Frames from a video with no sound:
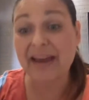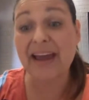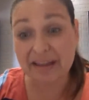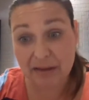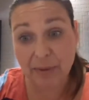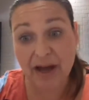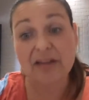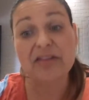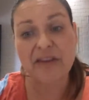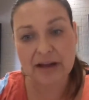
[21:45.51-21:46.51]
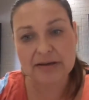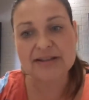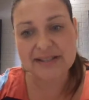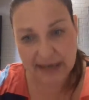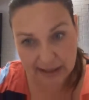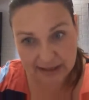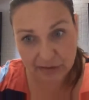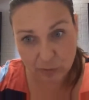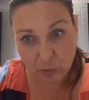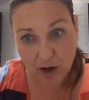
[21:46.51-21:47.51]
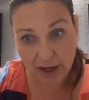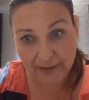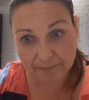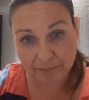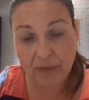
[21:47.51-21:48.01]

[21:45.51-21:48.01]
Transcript: in the path of understanding the why.